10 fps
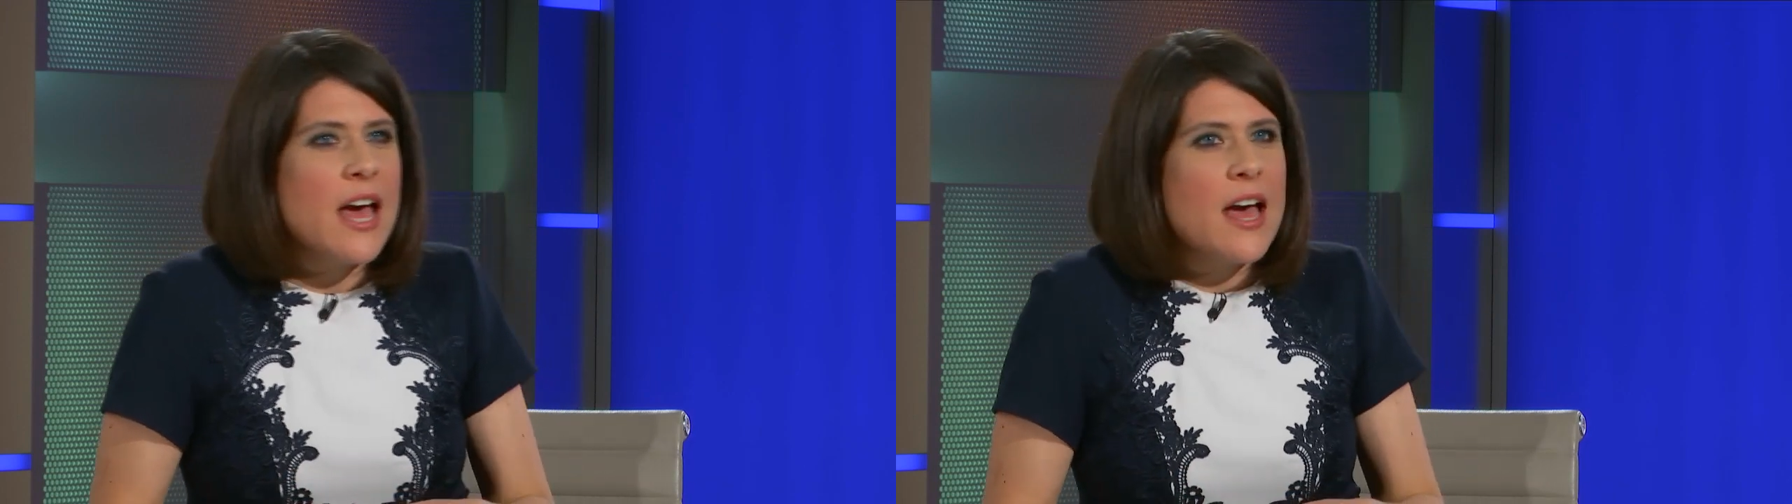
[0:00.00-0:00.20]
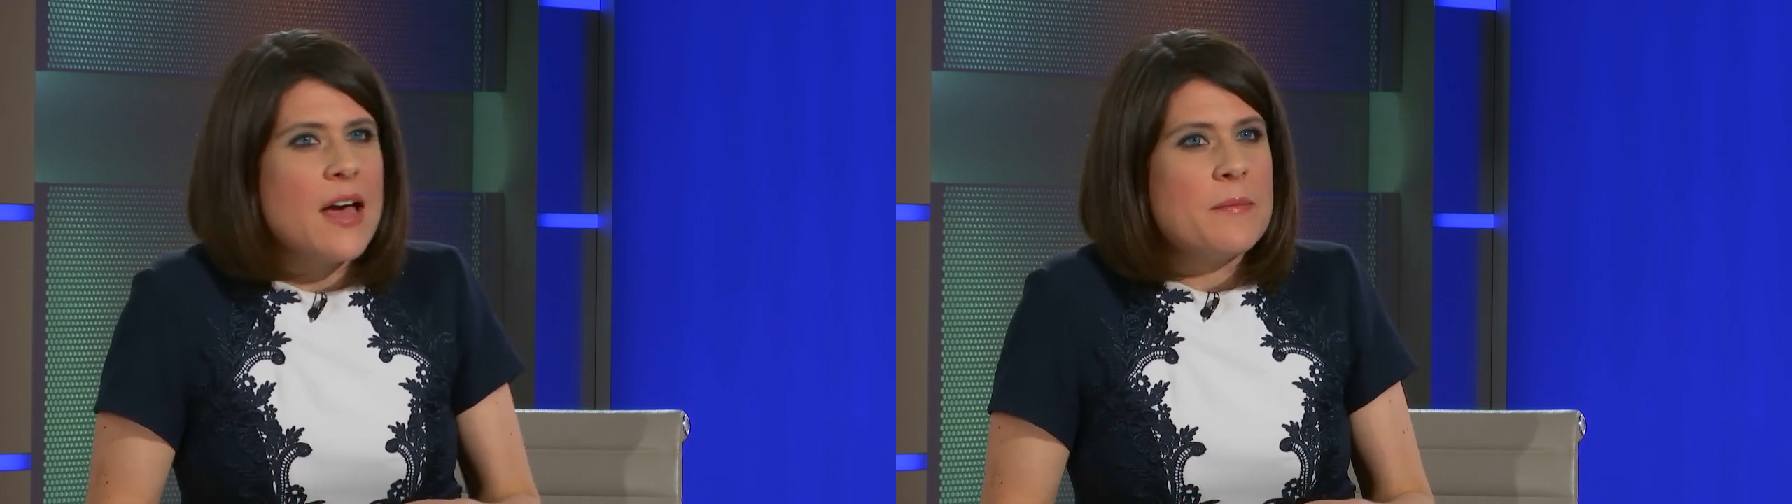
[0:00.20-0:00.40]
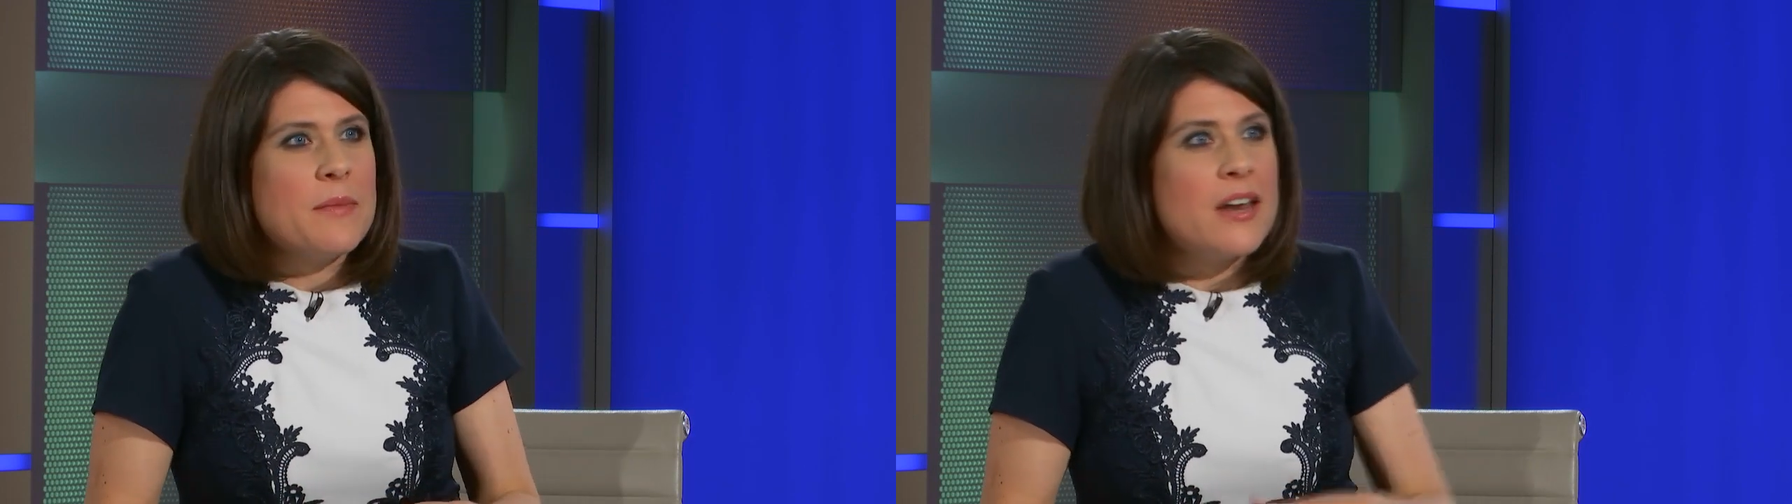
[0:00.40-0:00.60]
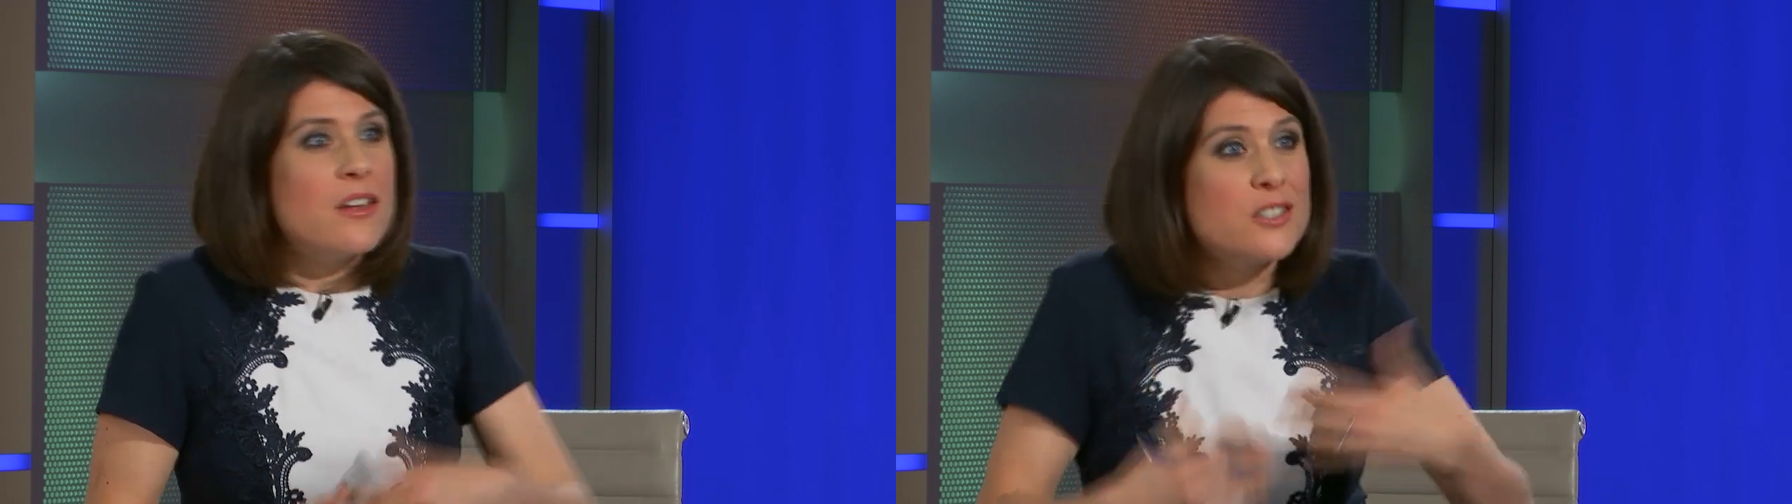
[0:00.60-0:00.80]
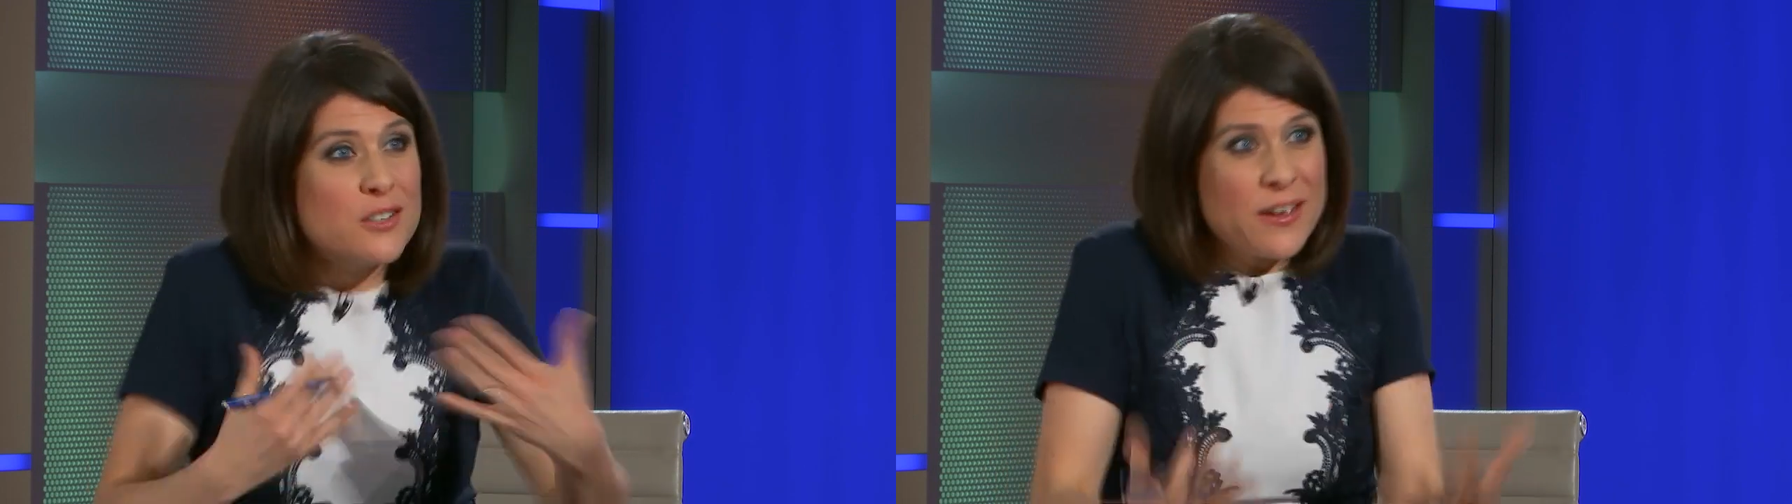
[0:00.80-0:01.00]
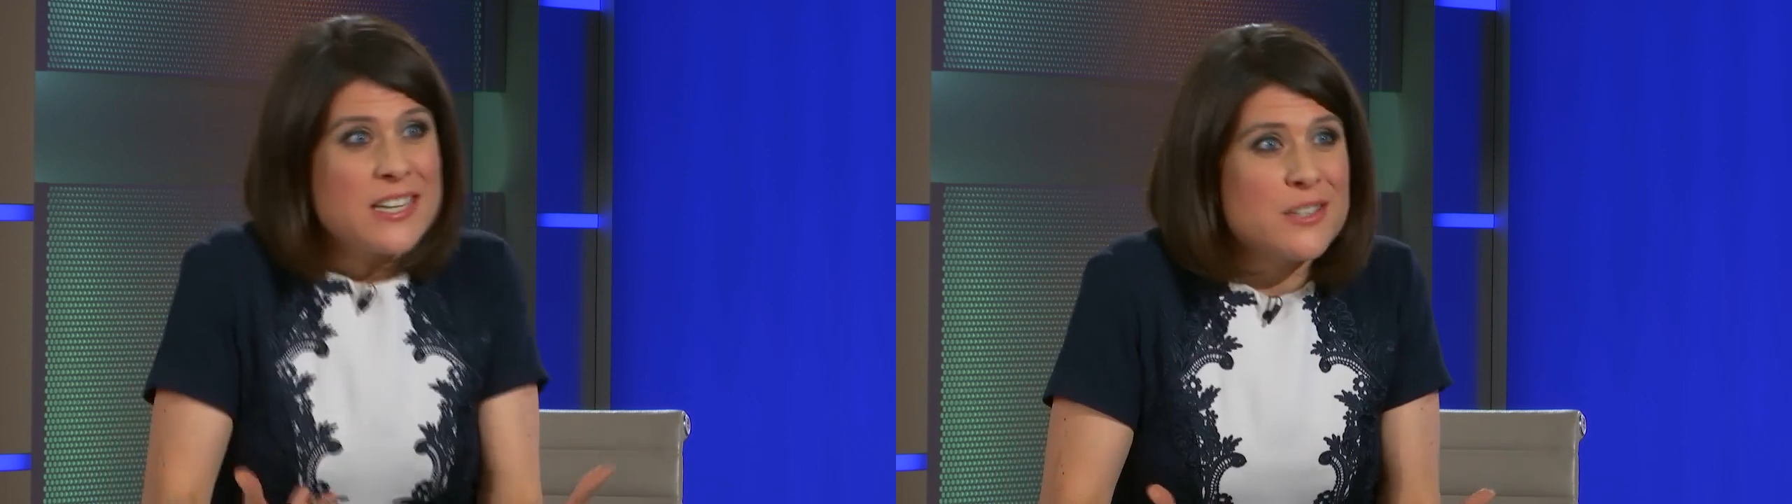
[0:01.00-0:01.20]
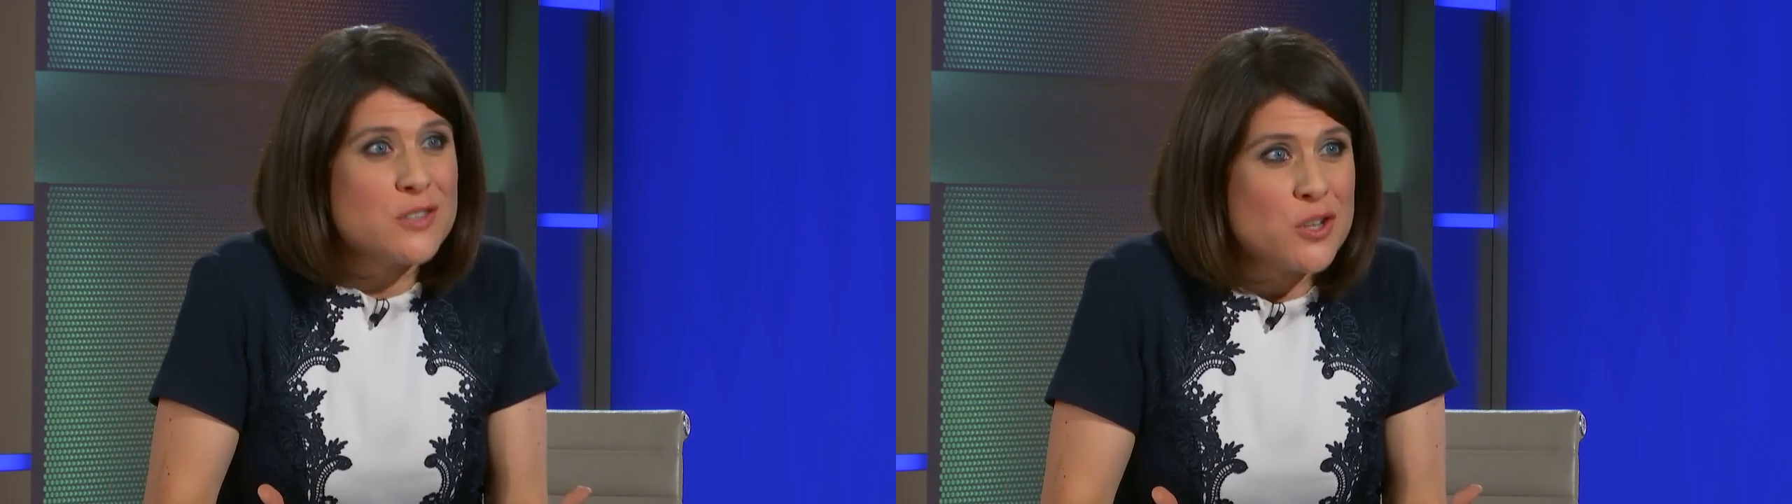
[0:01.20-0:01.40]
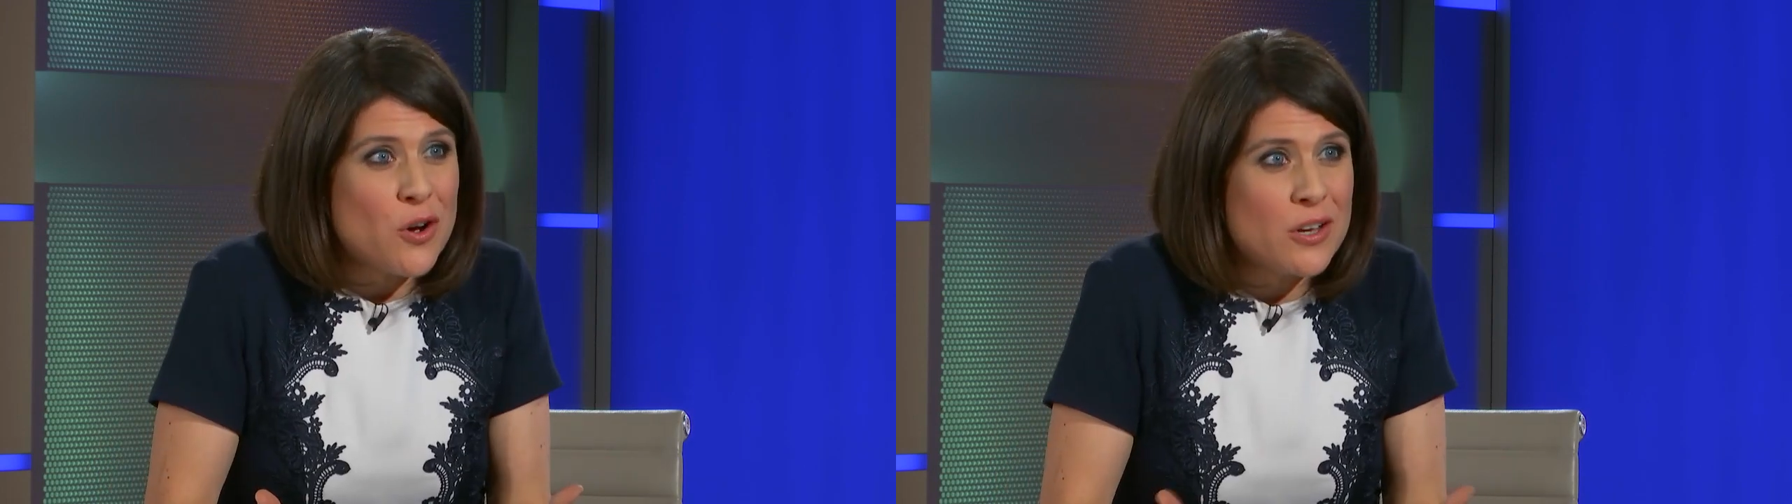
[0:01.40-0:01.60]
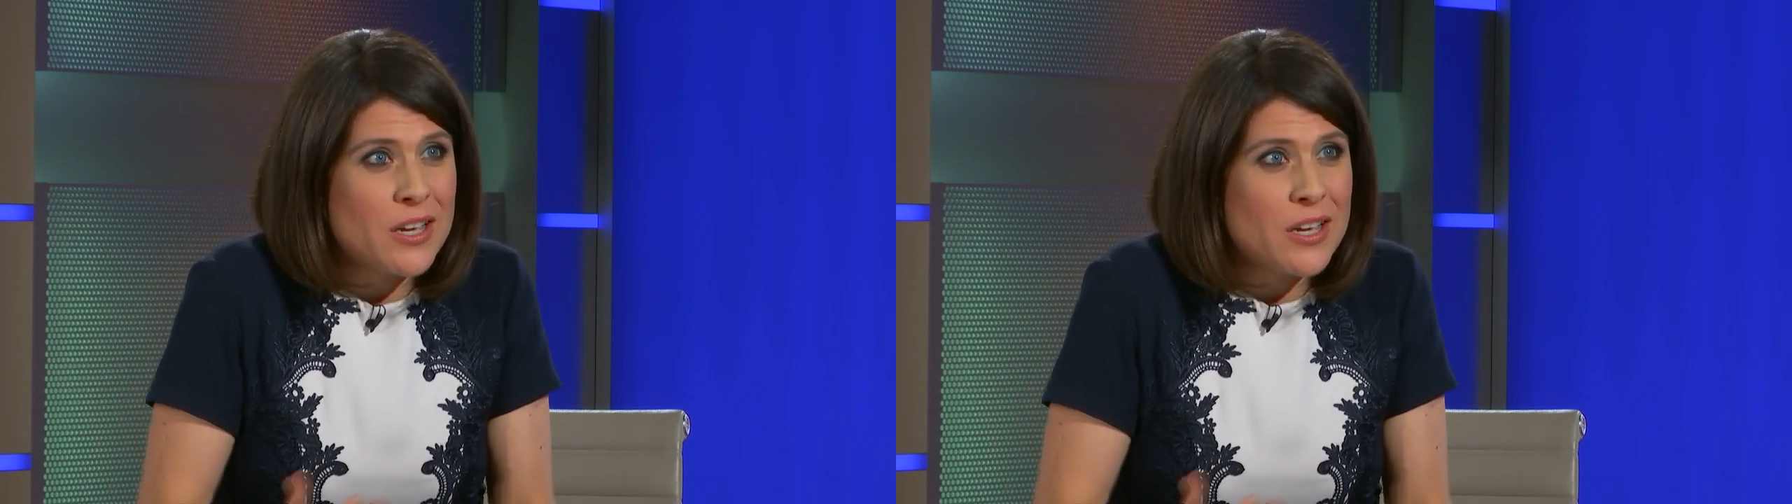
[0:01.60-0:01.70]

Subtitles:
another defensive stock